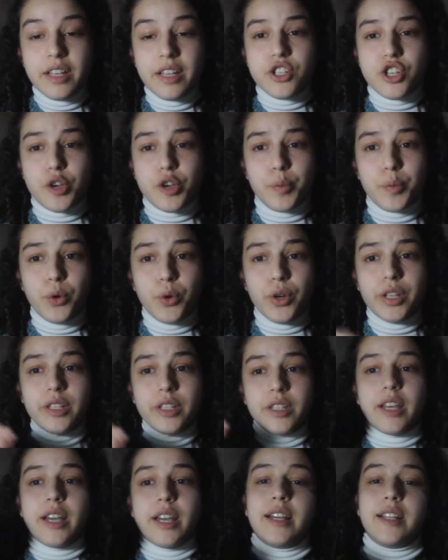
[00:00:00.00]

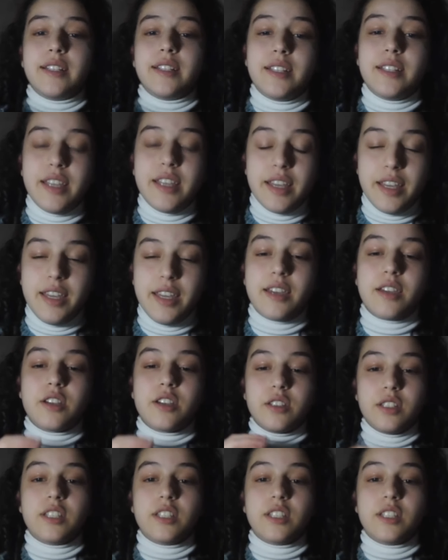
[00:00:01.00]
checkpoint, and he could